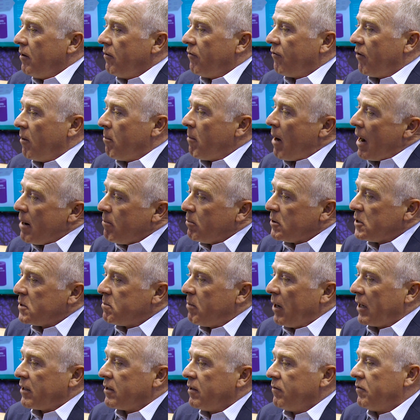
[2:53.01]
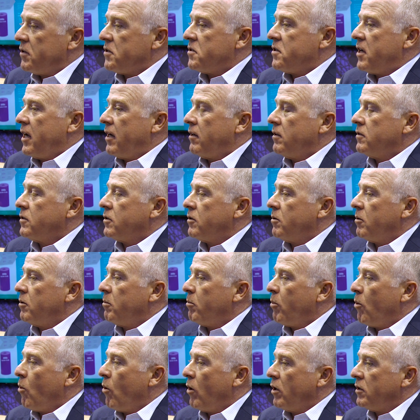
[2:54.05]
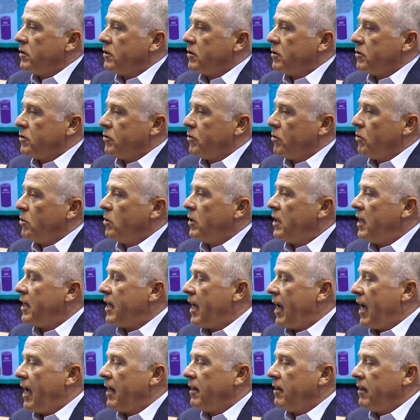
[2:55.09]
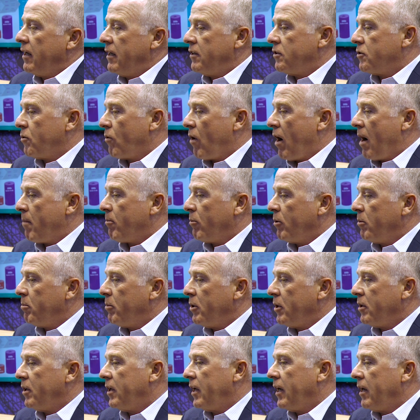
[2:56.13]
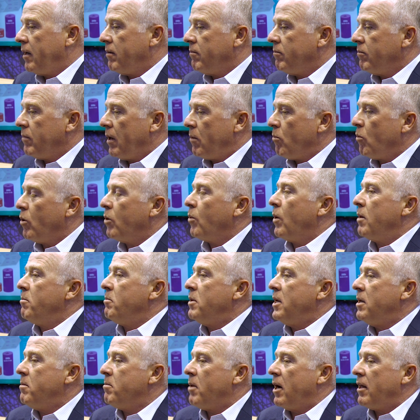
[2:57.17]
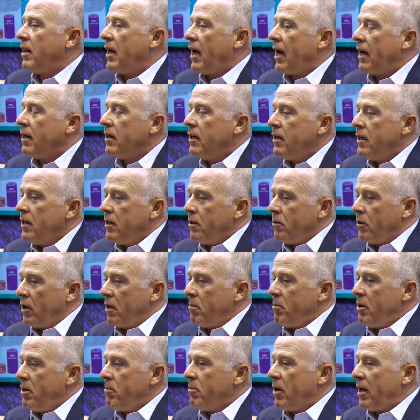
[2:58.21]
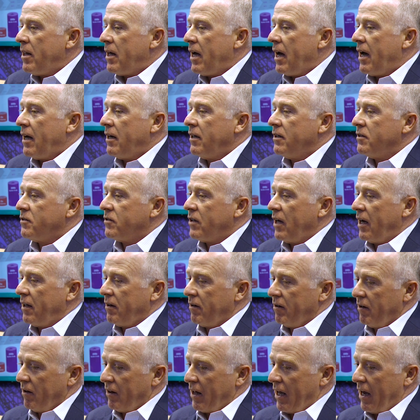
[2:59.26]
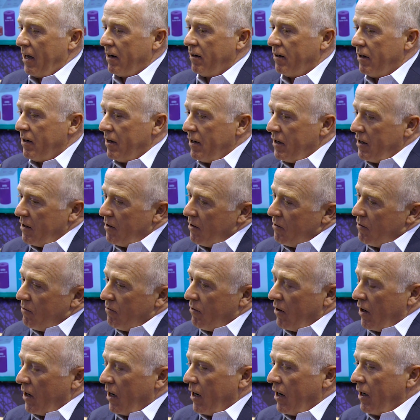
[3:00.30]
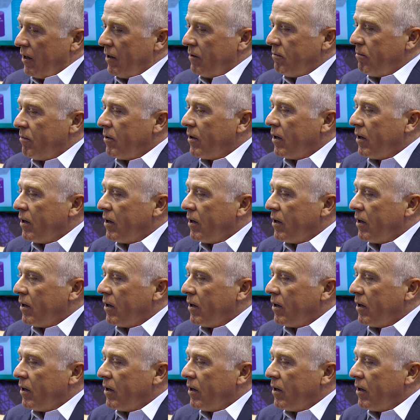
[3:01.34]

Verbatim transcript: from my perspective, the standards are important to truly get interoperability. And, and what do I mean by that? What I mean by that is that, that Uh,